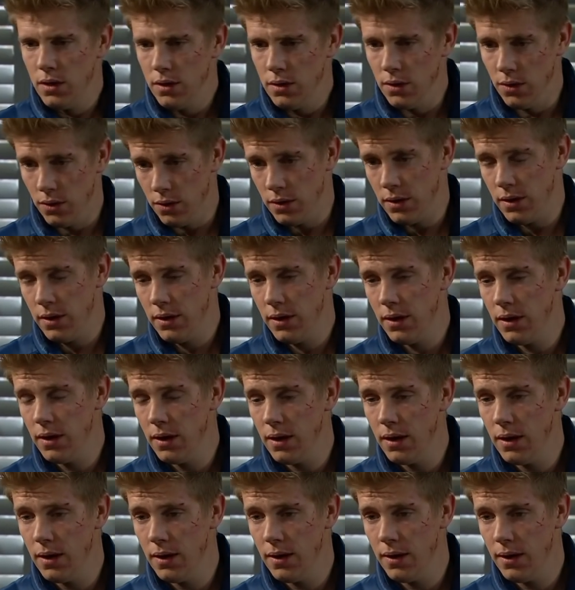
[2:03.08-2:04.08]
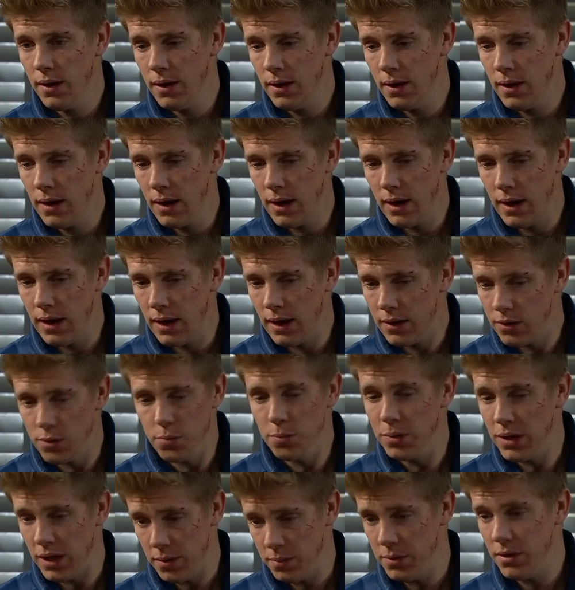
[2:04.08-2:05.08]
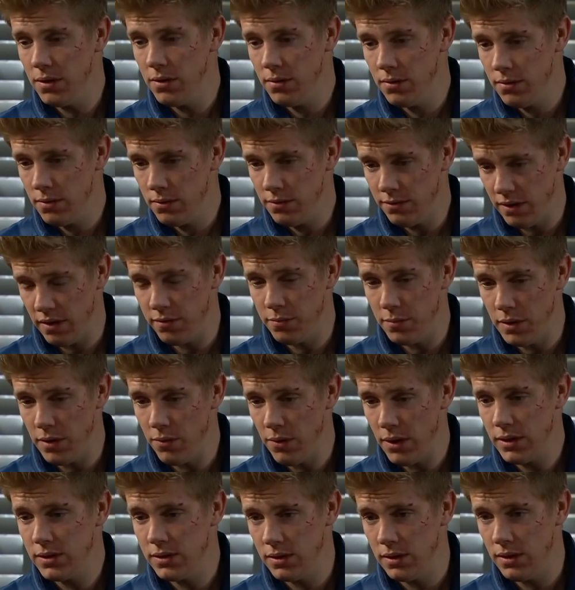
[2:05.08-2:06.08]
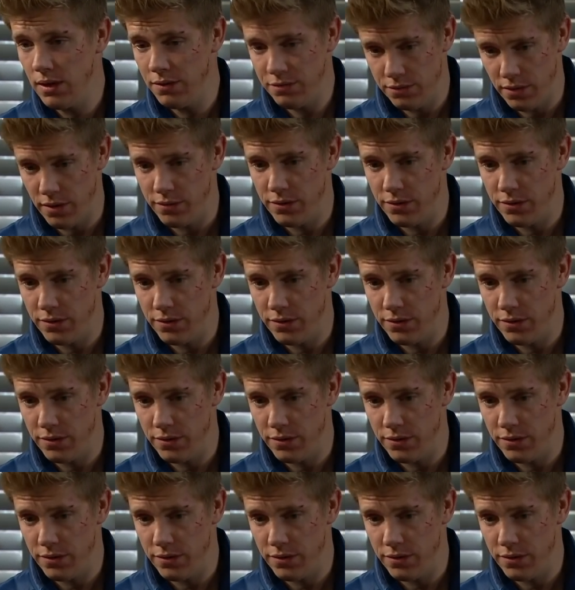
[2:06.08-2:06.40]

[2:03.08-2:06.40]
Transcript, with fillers: Look, I don't blame you for having me arrested after